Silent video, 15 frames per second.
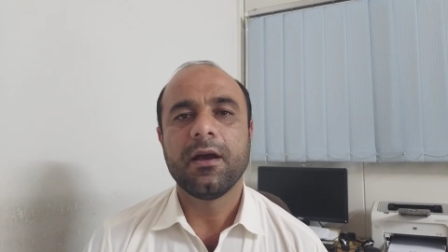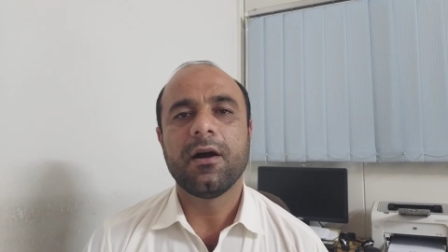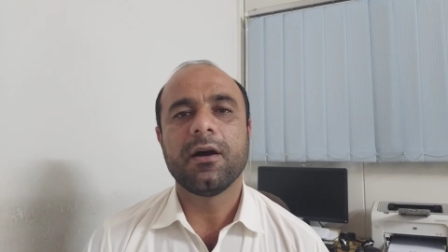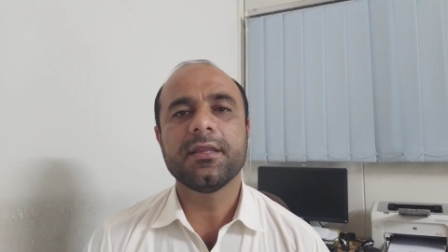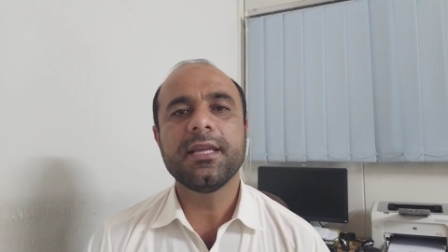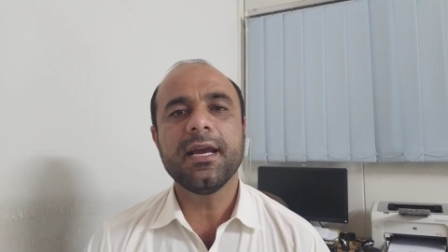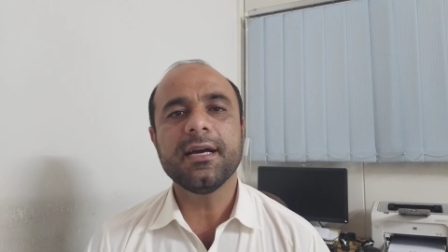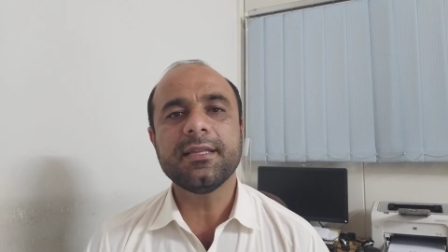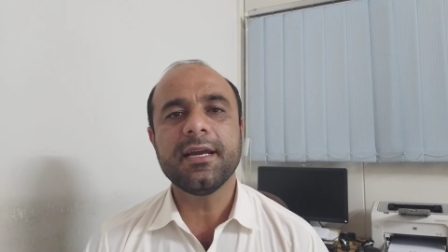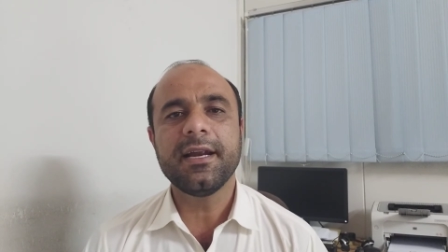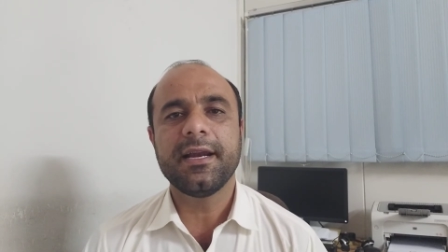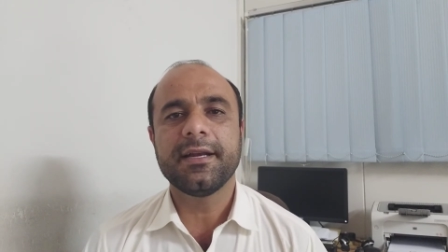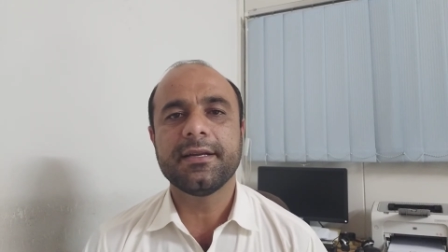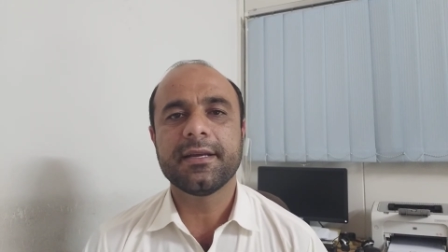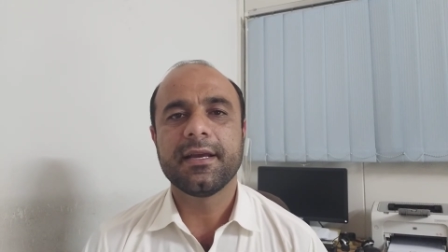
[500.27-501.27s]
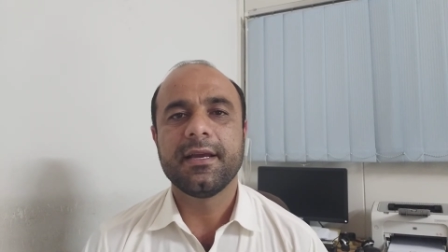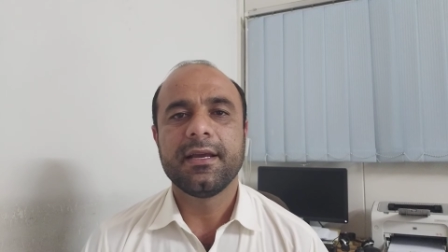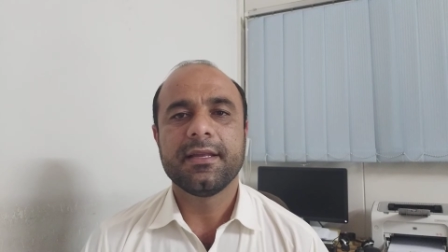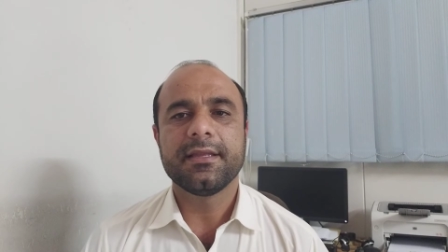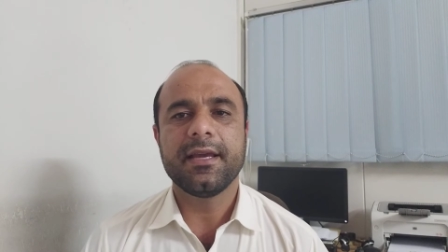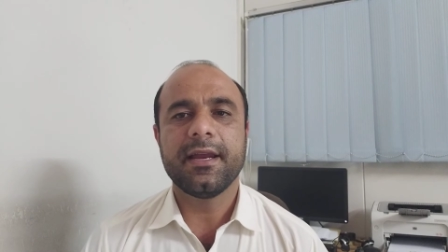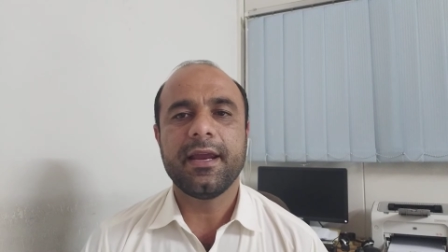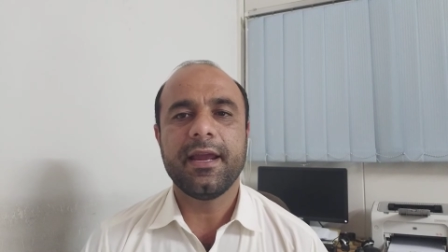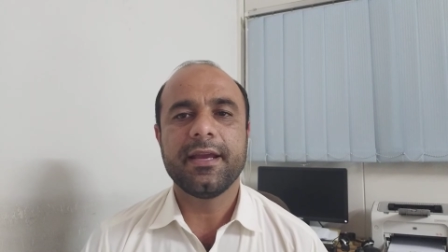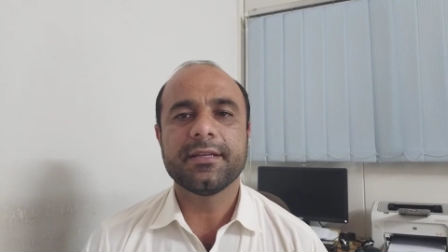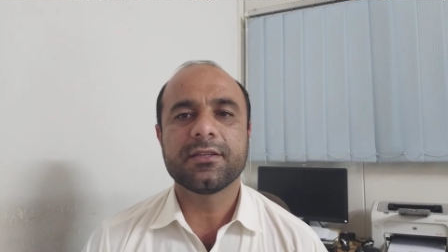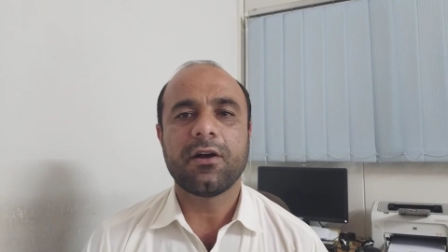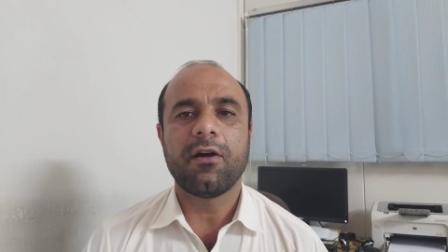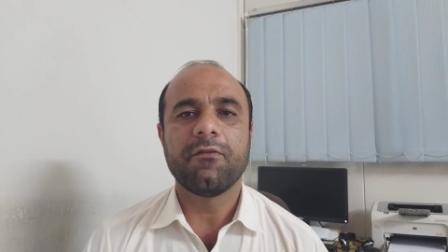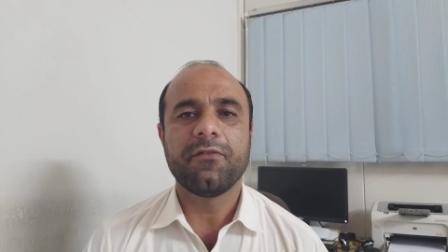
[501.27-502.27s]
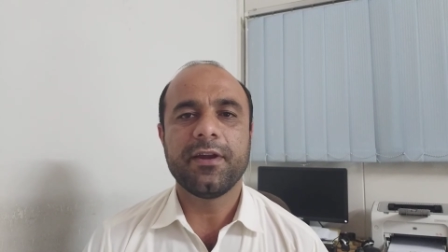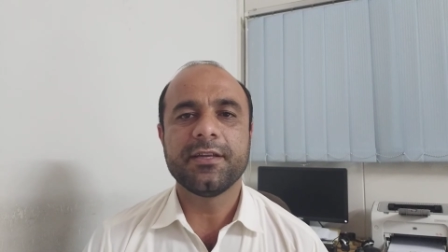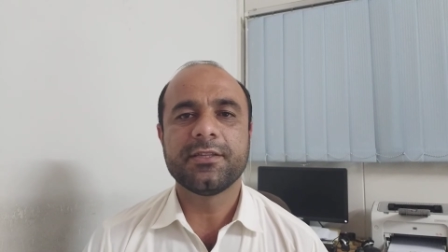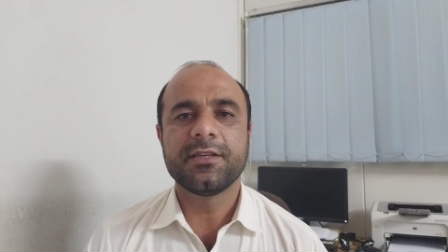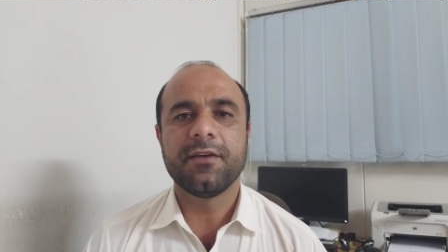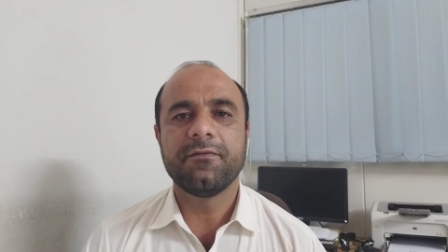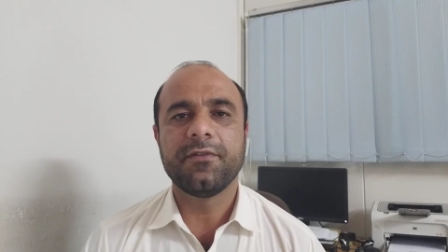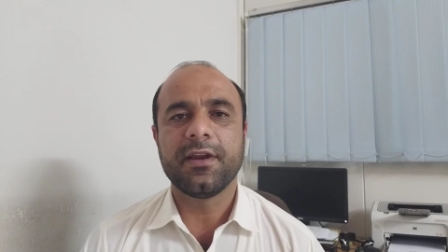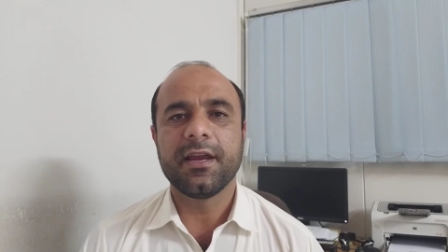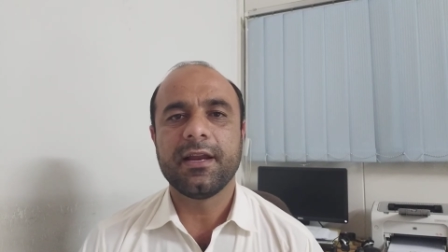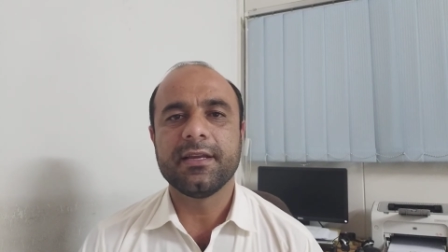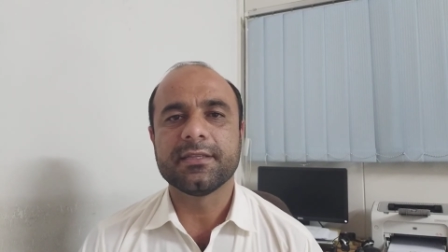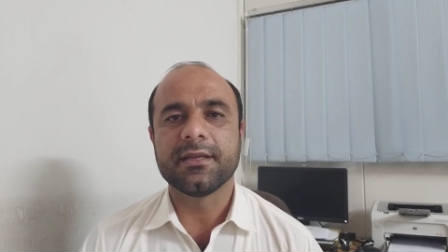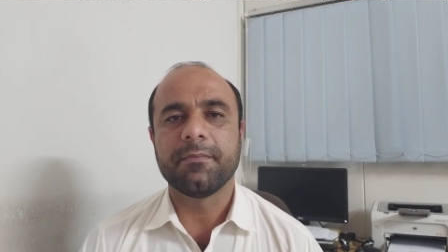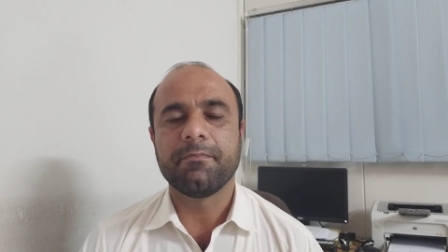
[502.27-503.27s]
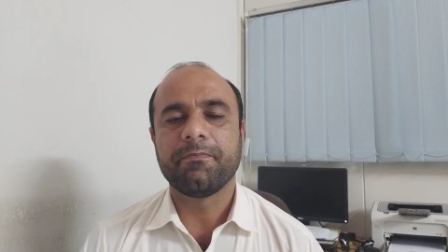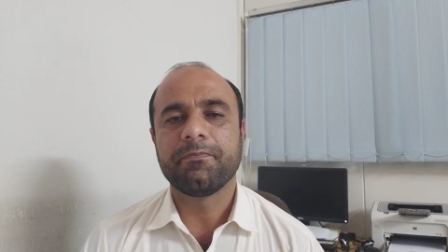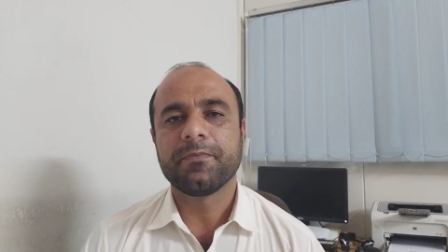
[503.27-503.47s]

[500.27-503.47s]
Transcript: On the other hand, there is offensive realism.